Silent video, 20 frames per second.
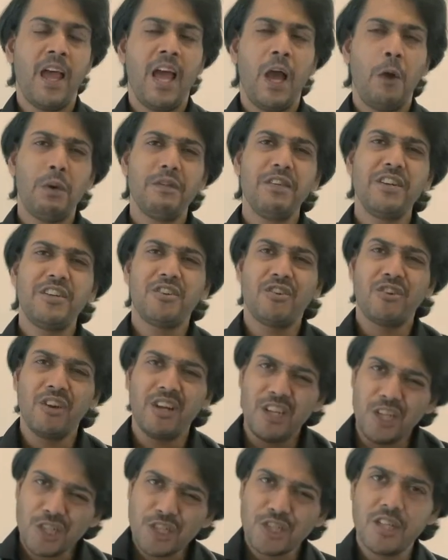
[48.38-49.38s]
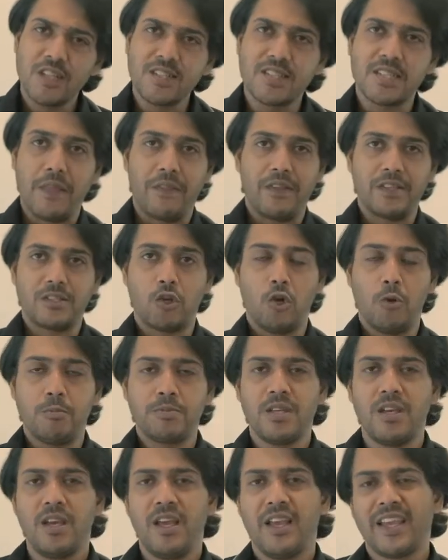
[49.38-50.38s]
However, traditional
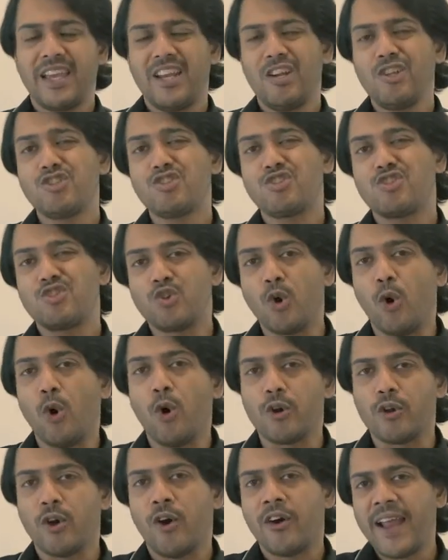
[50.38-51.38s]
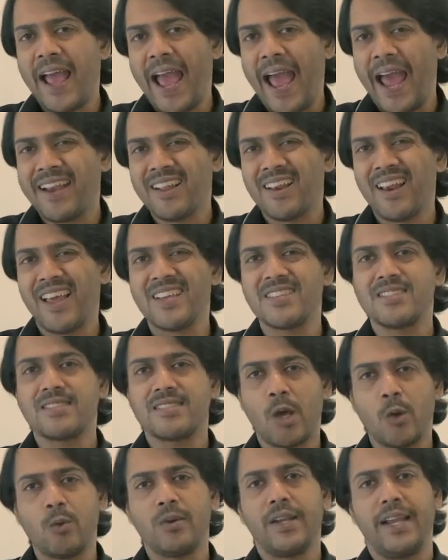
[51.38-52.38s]
stethoscopes cannot store or analyze
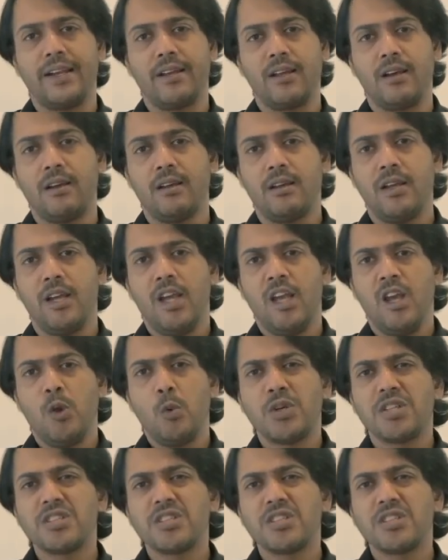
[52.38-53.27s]
sound data, which